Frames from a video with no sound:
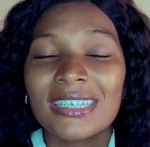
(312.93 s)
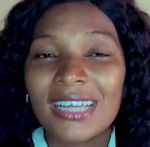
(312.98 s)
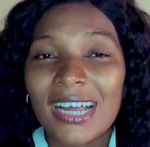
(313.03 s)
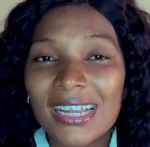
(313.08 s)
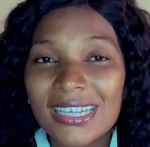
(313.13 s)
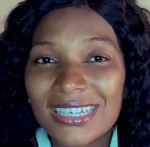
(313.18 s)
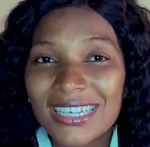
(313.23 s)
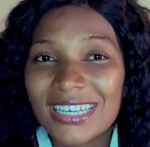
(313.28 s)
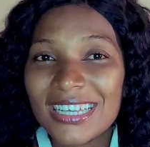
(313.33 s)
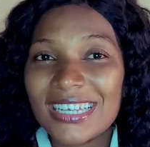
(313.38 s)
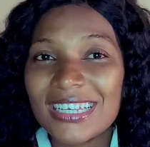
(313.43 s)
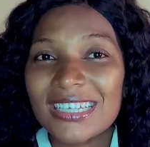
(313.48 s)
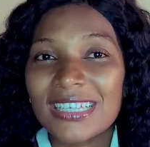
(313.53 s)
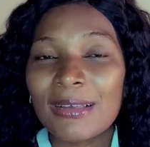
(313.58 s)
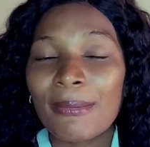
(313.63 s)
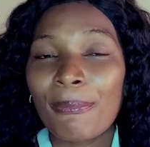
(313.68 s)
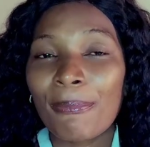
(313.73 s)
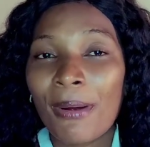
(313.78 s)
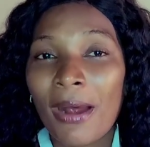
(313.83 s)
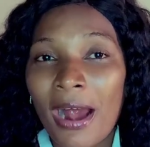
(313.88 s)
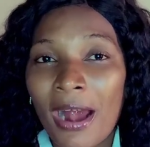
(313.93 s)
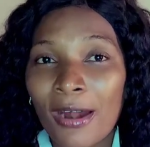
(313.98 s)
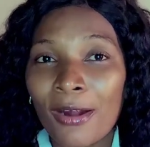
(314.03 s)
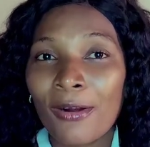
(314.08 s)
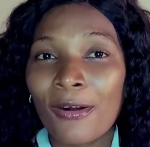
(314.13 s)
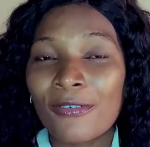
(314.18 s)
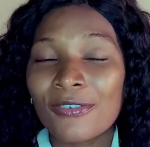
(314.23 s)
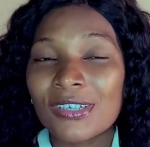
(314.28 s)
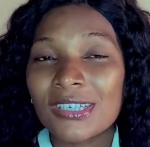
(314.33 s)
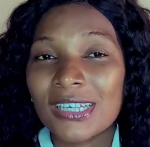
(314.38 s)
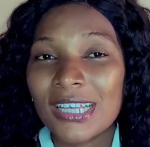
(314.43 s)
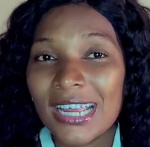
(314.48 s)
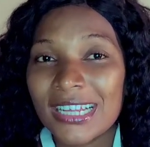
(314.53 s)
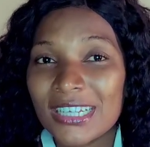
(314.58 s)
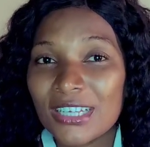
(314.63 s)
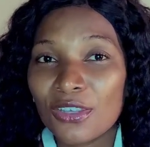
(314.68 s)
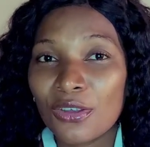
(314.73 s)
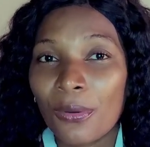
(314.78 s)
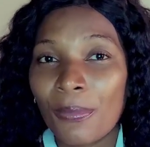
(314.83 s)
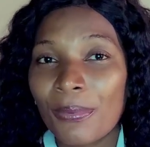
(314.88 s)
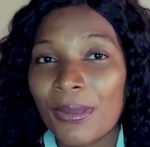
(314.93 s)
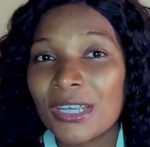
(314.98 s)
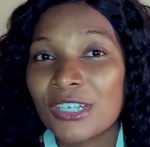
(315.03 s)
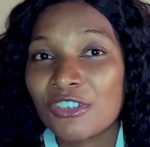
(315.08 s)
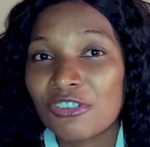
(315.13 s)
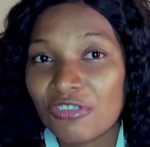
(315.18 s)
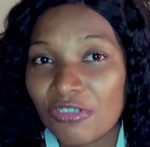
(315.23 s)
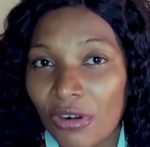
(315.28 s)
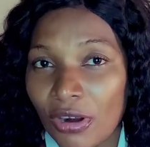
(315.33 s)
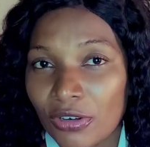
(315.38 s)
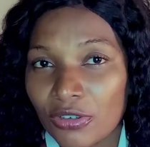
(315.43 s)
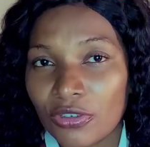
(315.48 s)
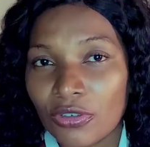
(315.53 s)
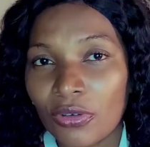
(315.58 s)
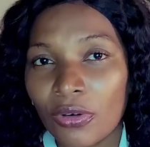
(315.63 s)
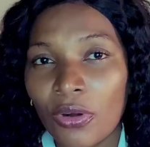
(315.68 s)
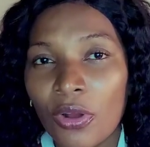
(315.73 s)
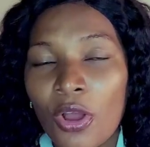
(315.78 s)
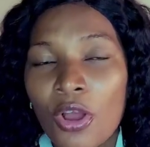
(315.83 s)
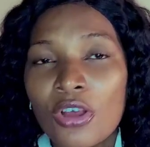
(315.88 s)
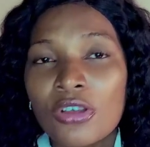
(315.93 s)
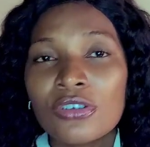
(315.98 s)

That is the power of setting up a structure.